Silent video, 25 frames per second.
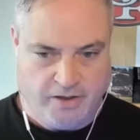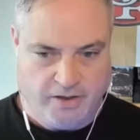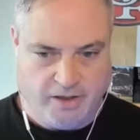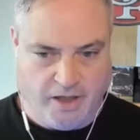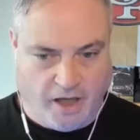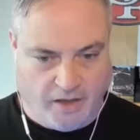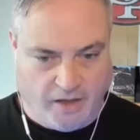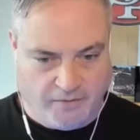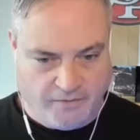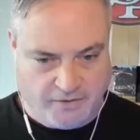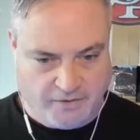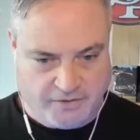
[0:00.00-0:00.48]

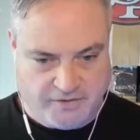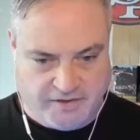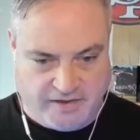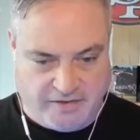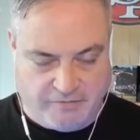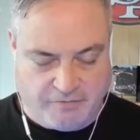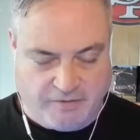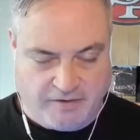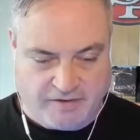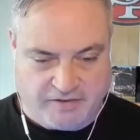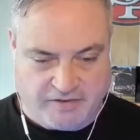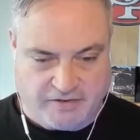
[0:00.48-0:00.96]
on their
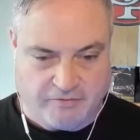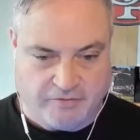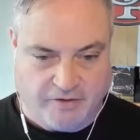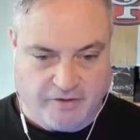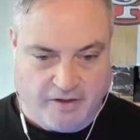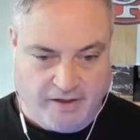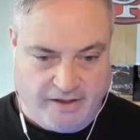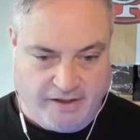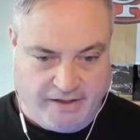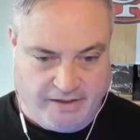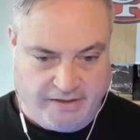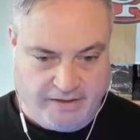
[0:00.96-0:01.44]
defensive
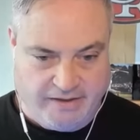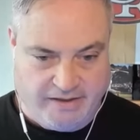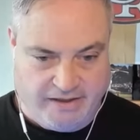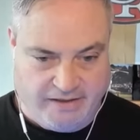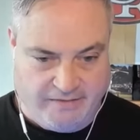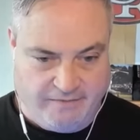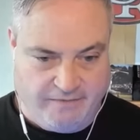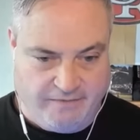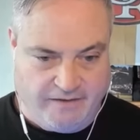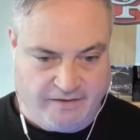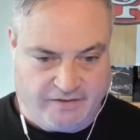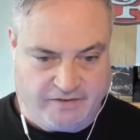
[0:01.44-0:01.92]
line
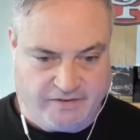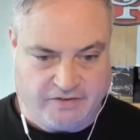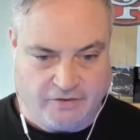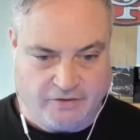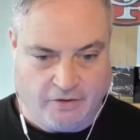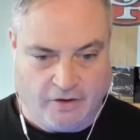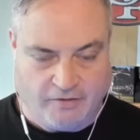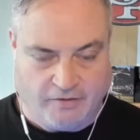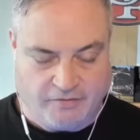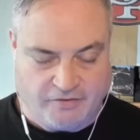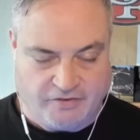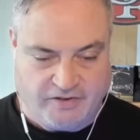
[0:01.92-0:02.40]
in this
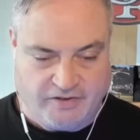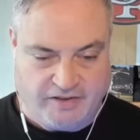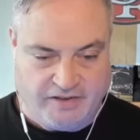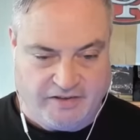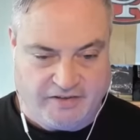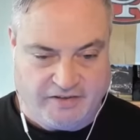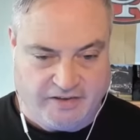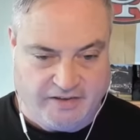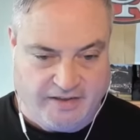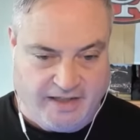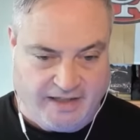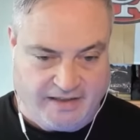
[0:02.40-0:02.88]

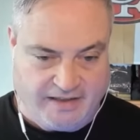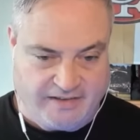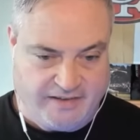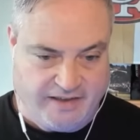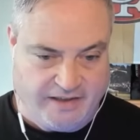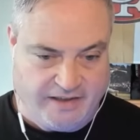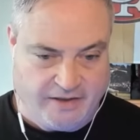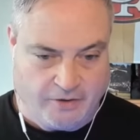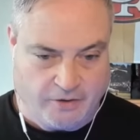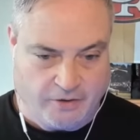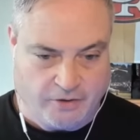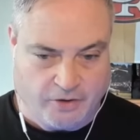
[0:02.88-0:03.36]
offseason next
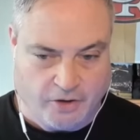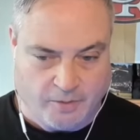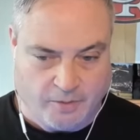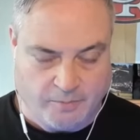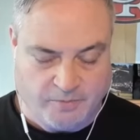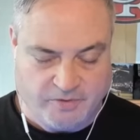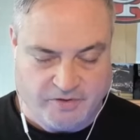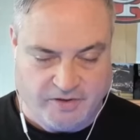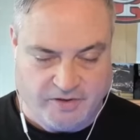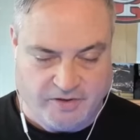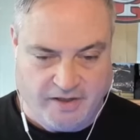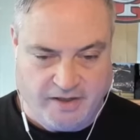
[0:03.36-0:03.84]
to Arik
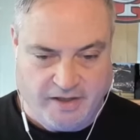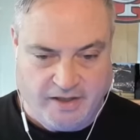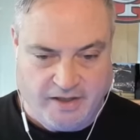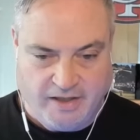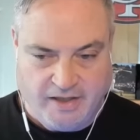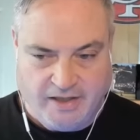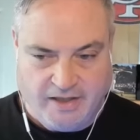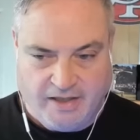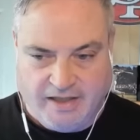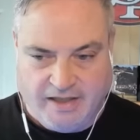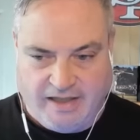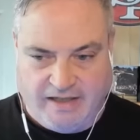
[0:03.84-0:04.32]
Armstead.
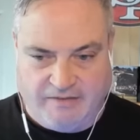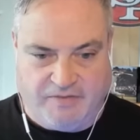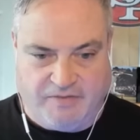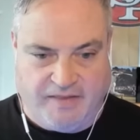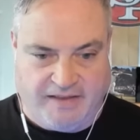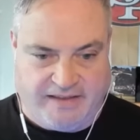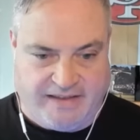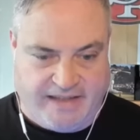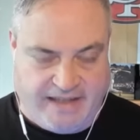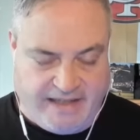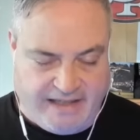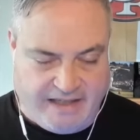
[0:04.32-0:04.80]
If
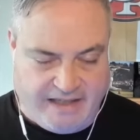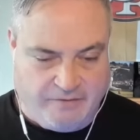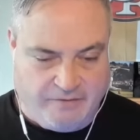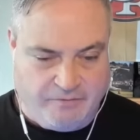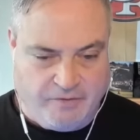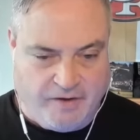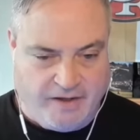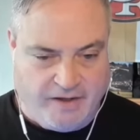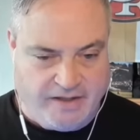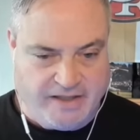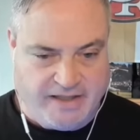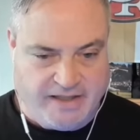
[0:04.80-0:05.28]
they can't
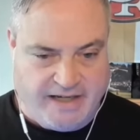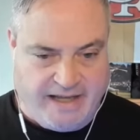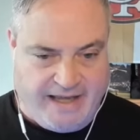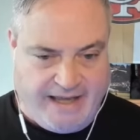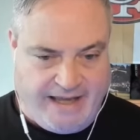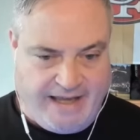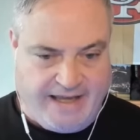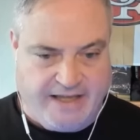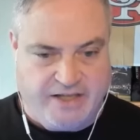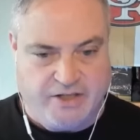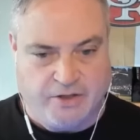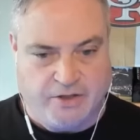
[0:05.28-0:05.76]
find an
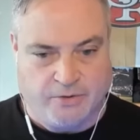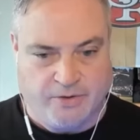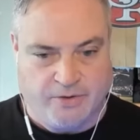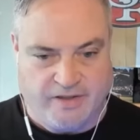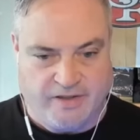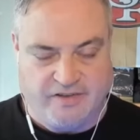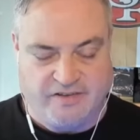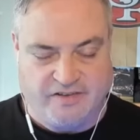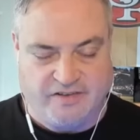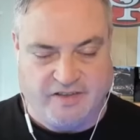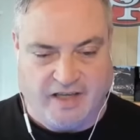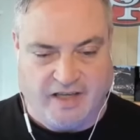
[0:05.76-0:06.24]
anchor
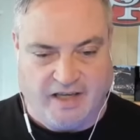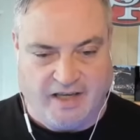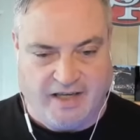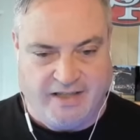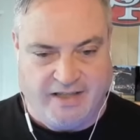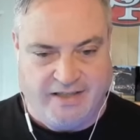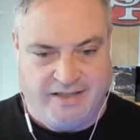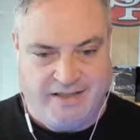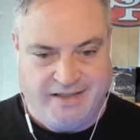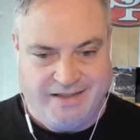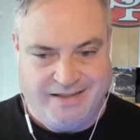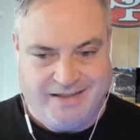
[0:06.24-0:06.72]

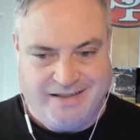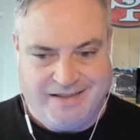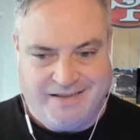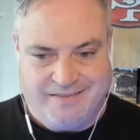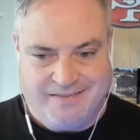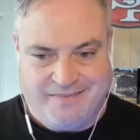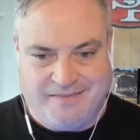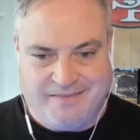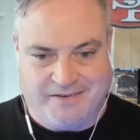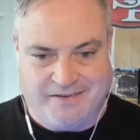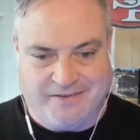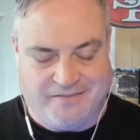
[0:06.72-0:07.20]
inside,
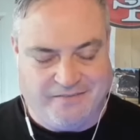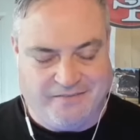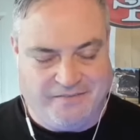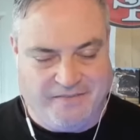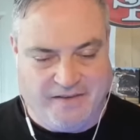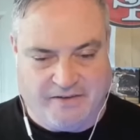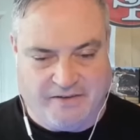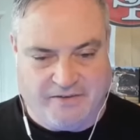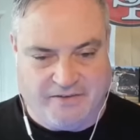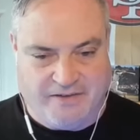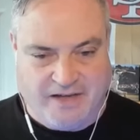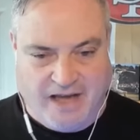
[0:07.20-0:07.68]
they're
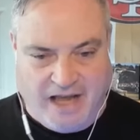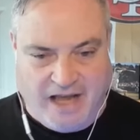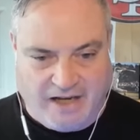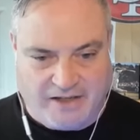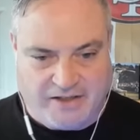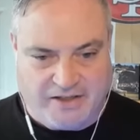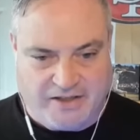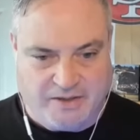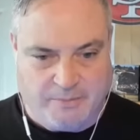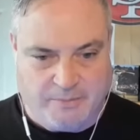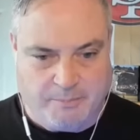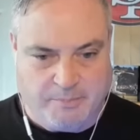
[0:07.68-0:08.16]
they're
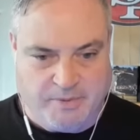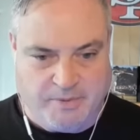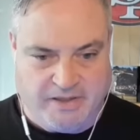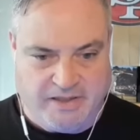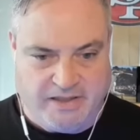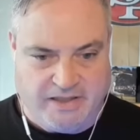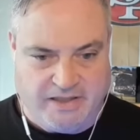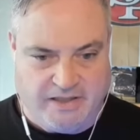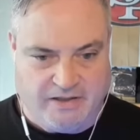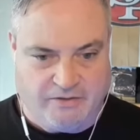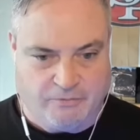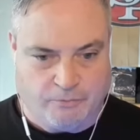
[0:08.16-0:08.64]
not going to
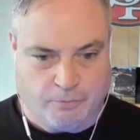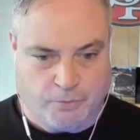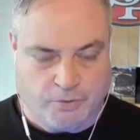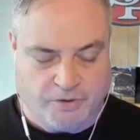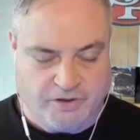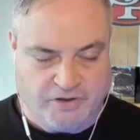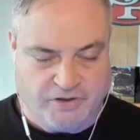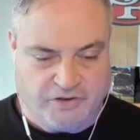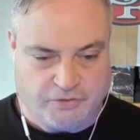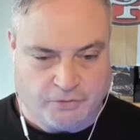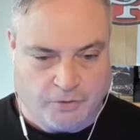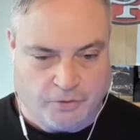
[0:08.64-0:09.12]
be a
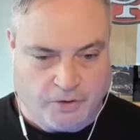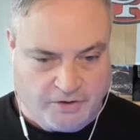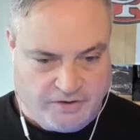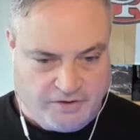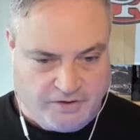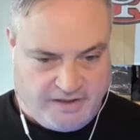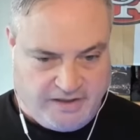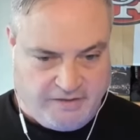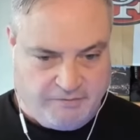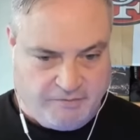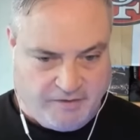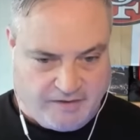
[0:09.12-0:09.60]
really strong
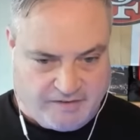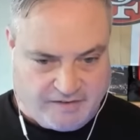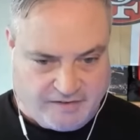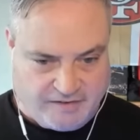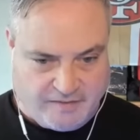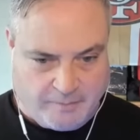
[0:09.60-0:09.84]
defense